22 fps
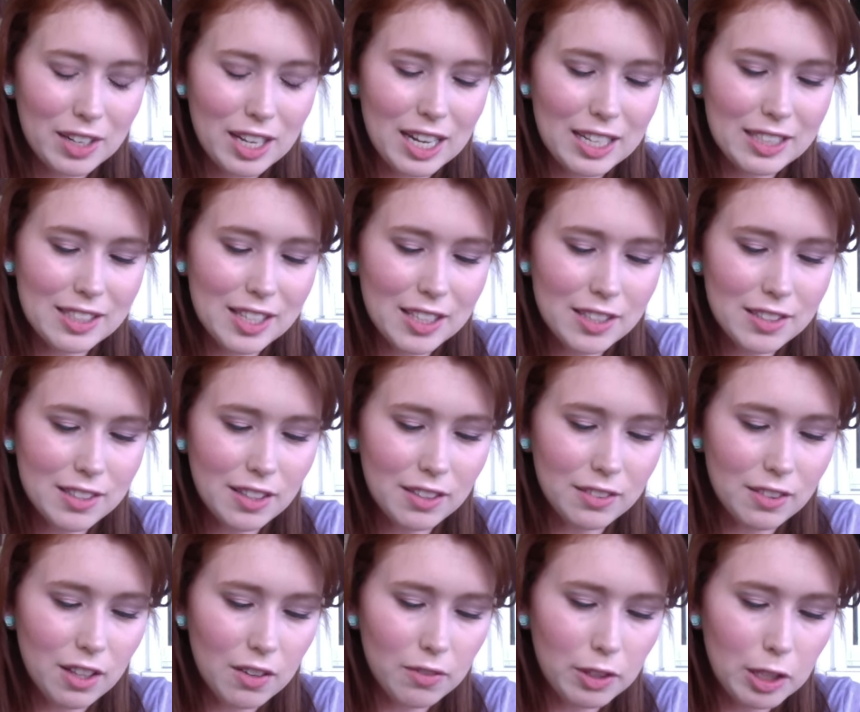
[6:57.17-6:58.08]
It says it's
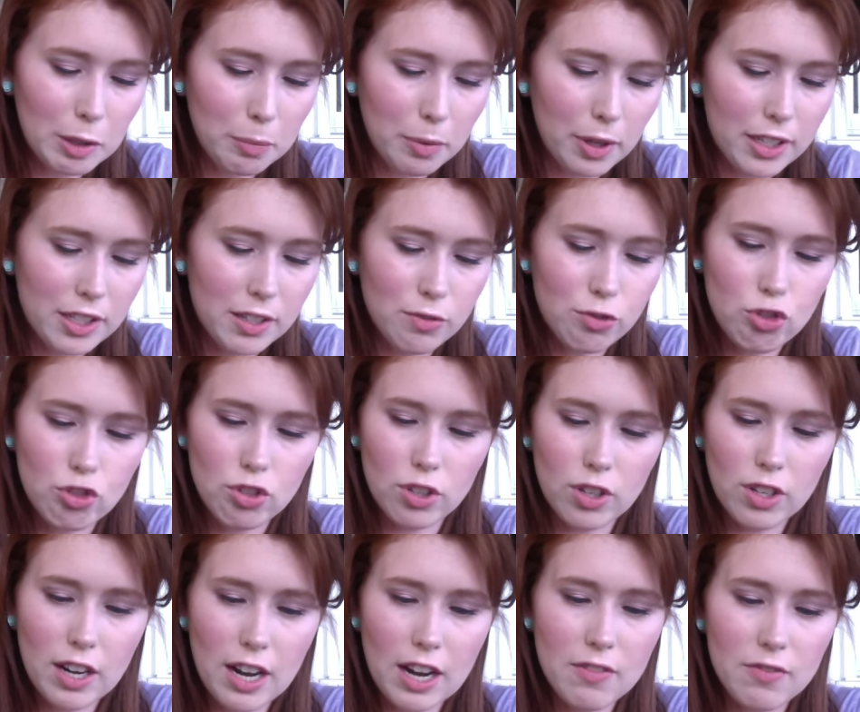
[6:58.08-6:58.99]
a lovely blend of
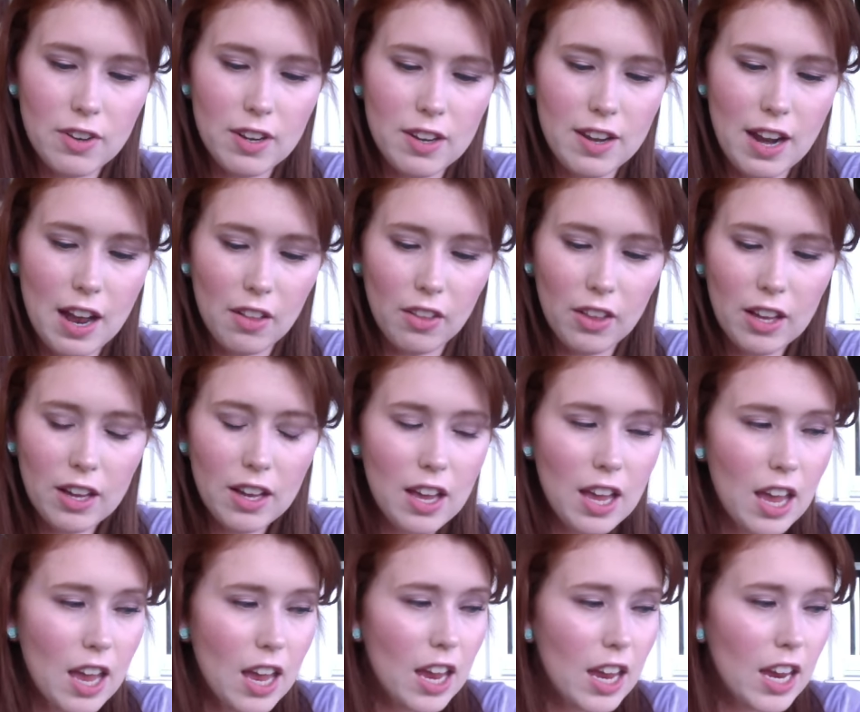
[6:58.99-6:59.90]
sugar and
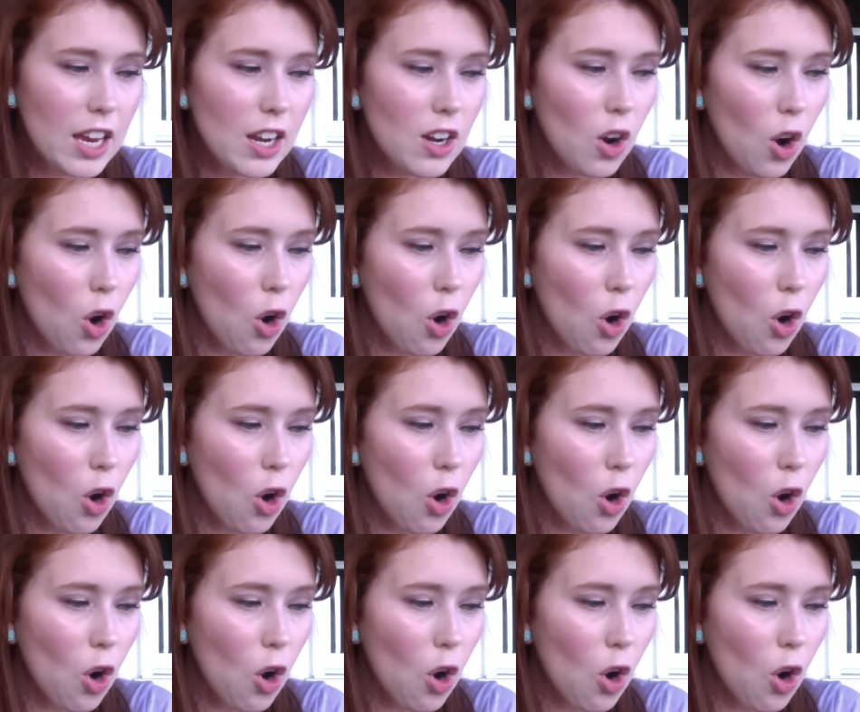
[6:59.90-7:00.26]
vanilla. It